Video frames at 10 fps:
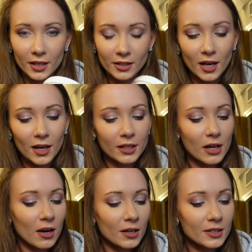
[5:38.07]
that i
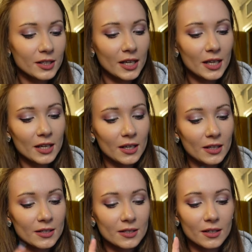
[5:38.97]
got
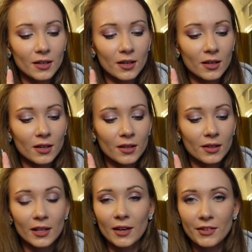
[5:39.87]
is uh,
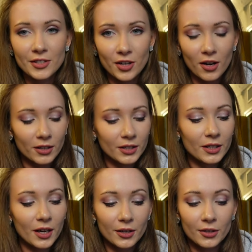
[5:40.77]
the lavender
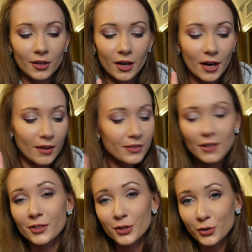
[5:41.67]
honey i have
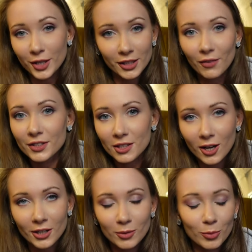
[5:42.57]
never tried lavender
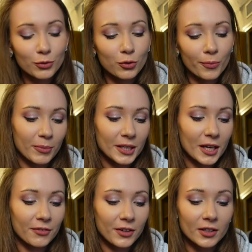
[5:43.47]
honey before but
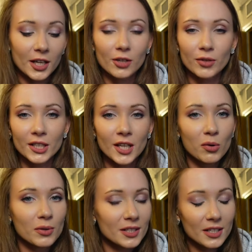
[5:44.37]
i felt like right
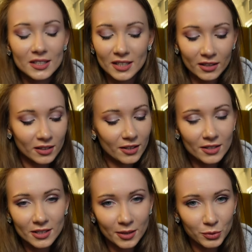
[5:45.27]
now was exactly the
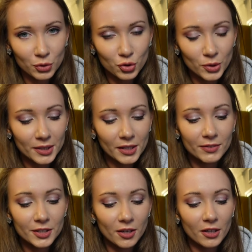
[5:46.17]
time to try
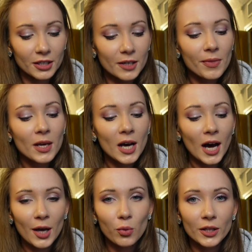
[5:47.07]
lavender honey
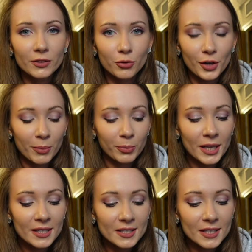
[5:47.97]
i went for a
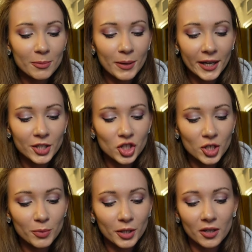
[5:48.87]
plastic
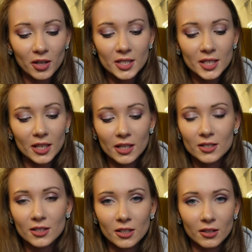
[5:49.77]
packaging because it is